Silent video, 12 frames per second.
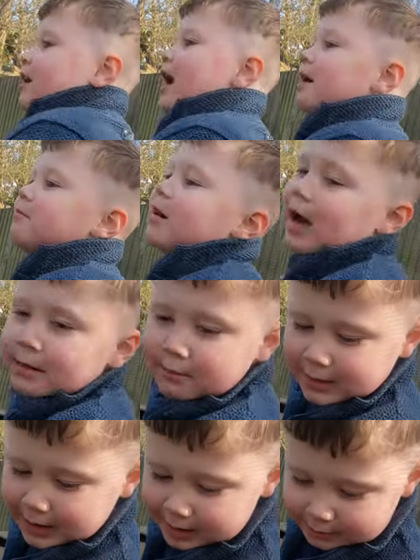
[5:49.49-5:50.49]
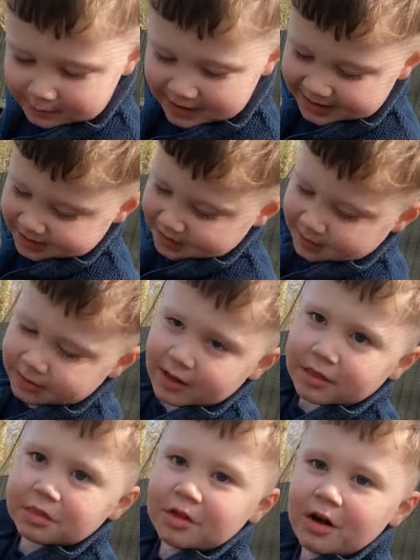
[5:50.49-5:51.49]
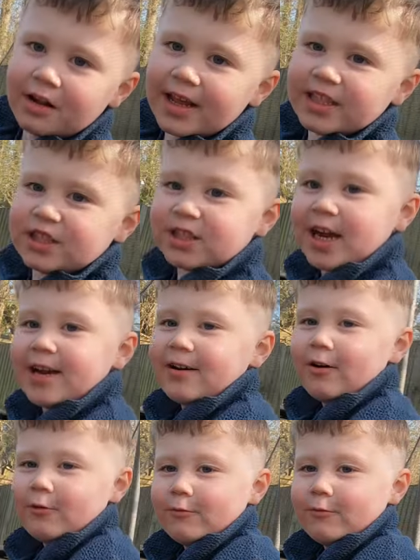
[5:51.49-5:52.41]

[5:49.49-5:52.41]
I'm gonna make the Sully channel.